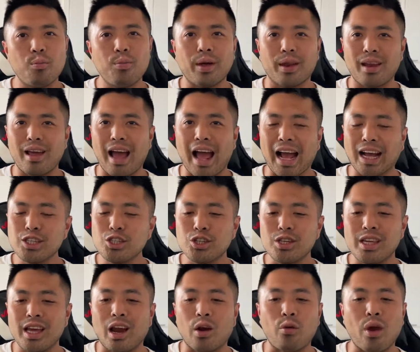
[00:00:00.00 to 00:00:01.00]
but
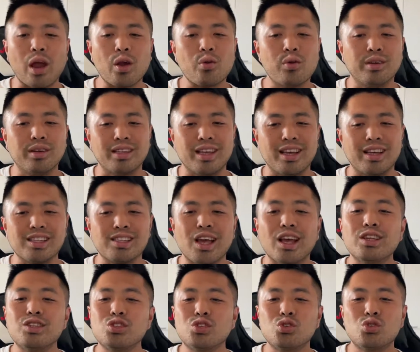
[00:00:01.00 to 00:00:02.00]
actually Araquanid is
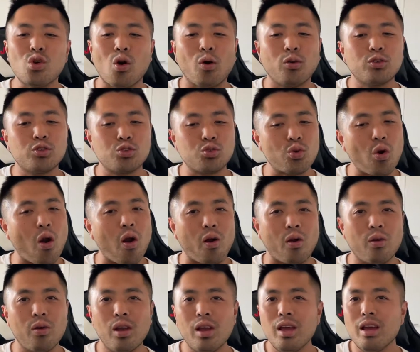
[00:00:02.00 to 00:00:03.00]
so
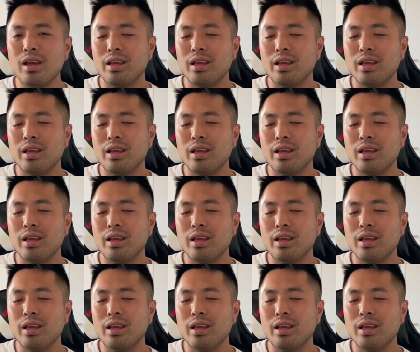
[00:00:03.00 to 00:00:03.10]
strong